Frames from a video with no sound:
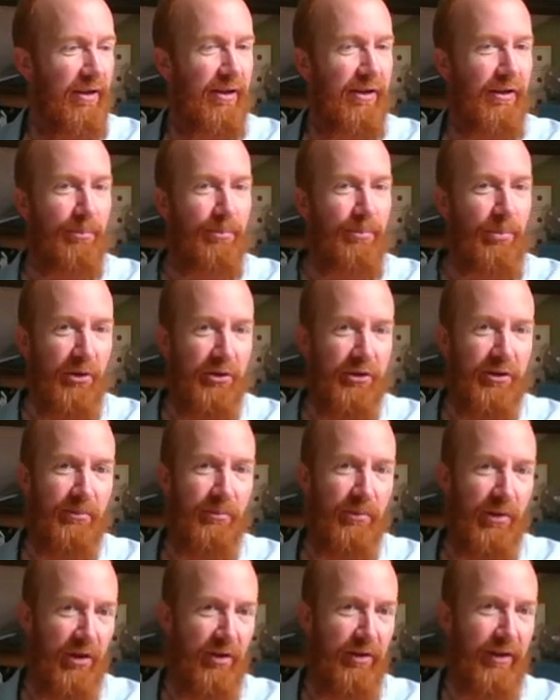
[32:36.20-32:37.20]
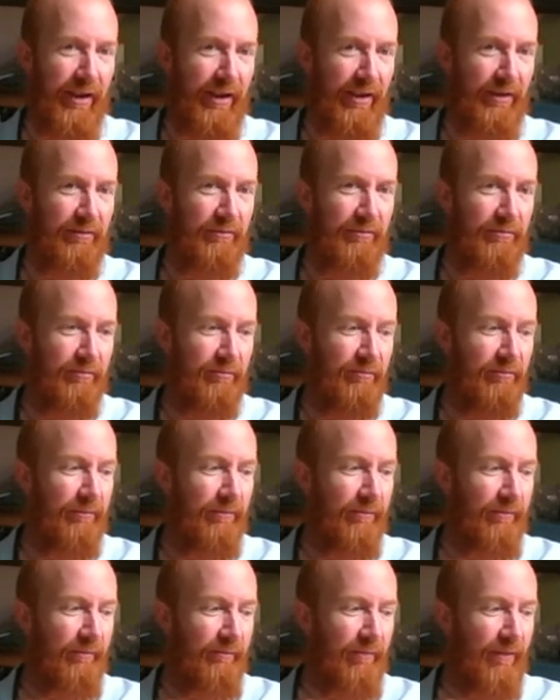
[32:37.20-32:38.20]
the bottom line,
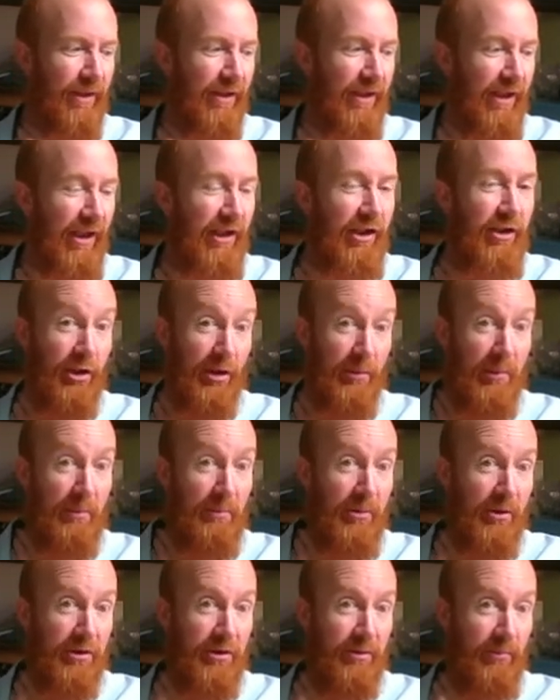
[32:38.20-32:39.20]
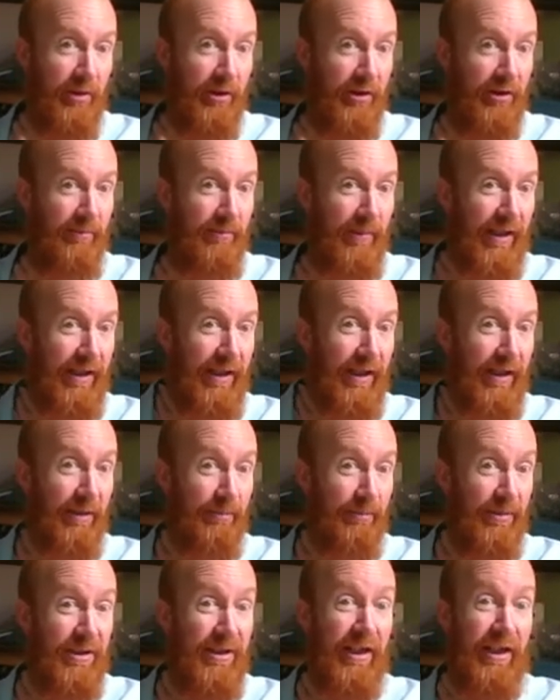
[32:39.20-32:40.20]
the economic bottom line of making a
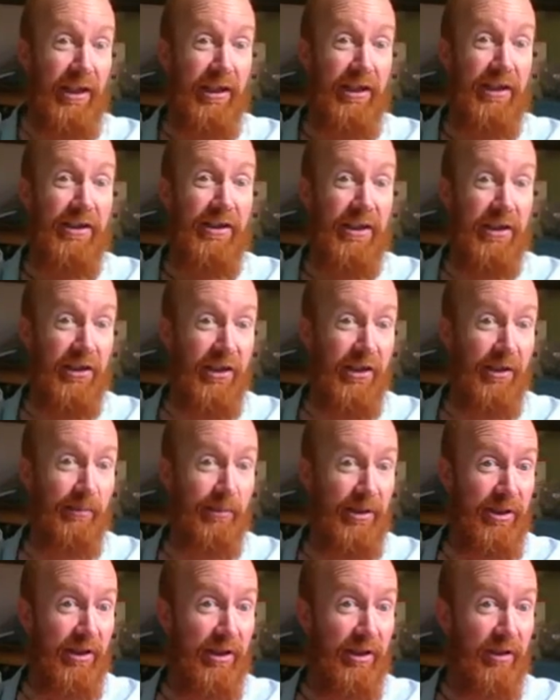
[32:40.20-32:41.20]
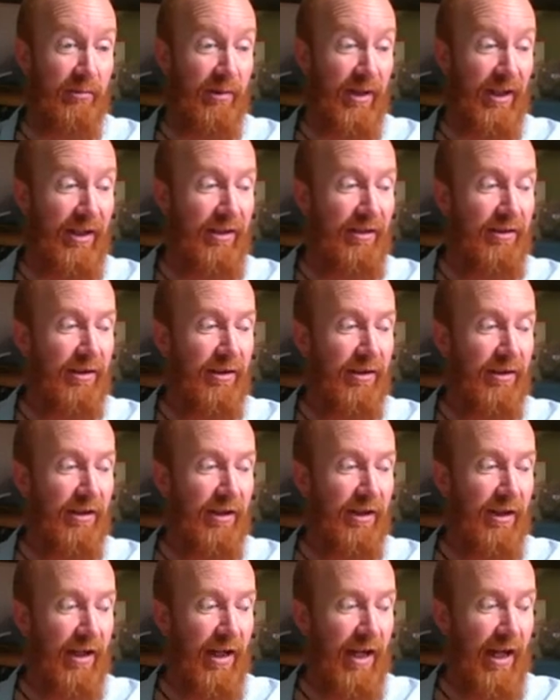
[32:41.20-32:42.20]
particular decision in a particular way
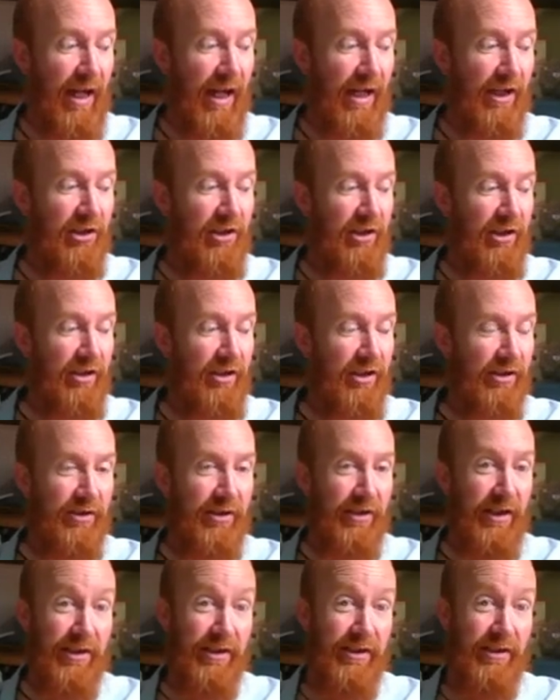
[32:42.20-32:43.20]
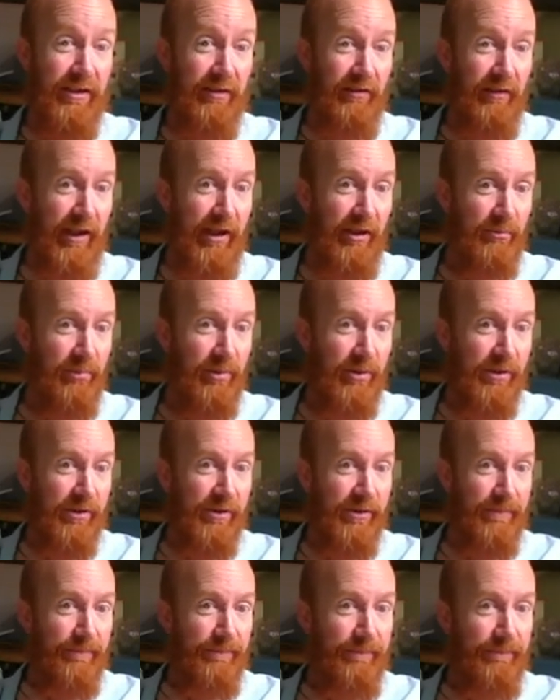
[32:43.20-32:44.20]
actually doesn't necessarily help
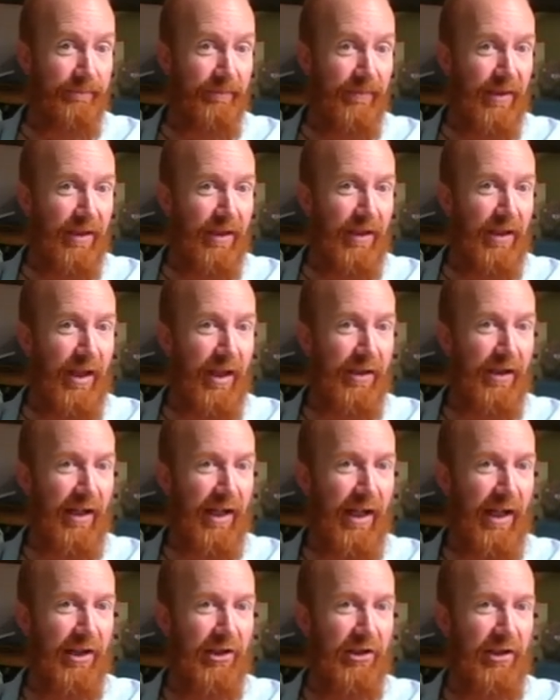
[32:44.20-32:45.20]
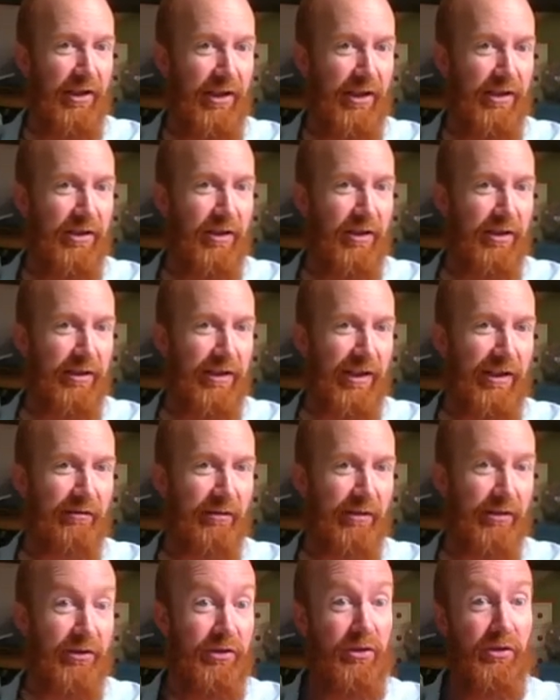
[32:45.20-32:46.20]
us. And that actually this idea
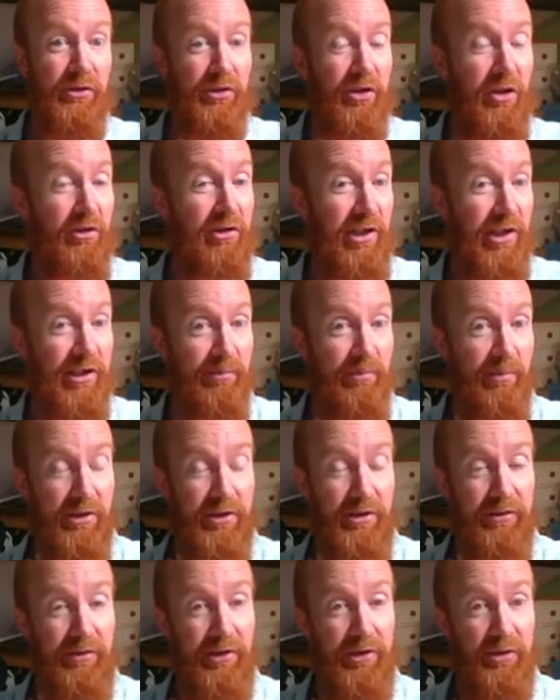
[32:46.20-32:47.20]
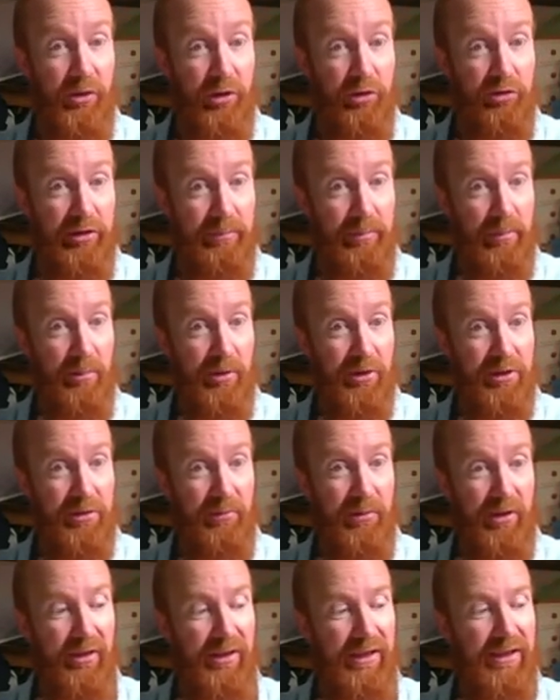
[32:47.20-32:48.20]
in sort of social enterprise of the sort of triple bottom
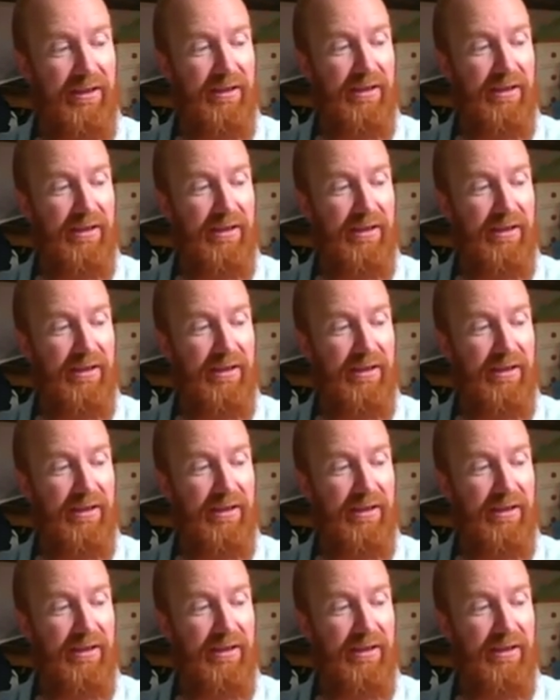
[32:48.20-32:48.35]
line